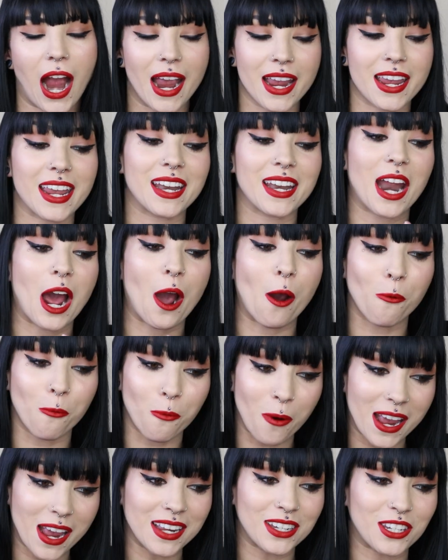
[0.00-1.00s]
I
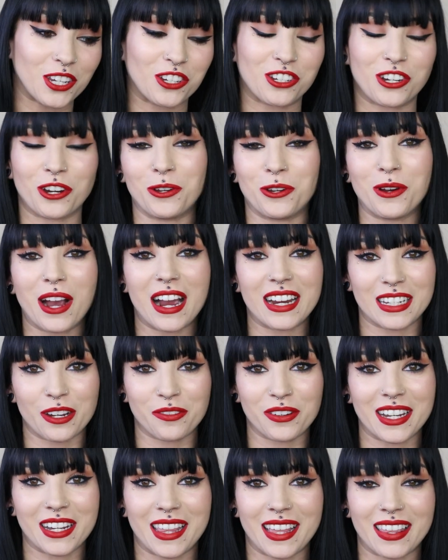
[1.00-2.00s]
cannot wait to show you guys
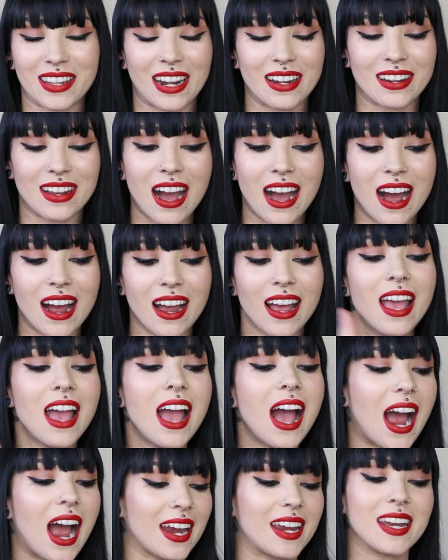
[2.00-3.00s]
everything that I got.
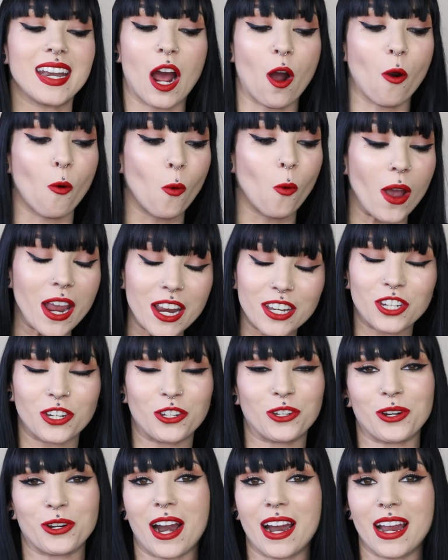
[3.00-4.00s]
I cannot wait
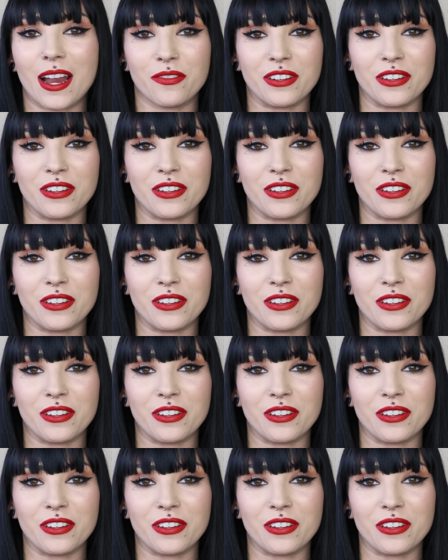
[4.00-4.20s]
to try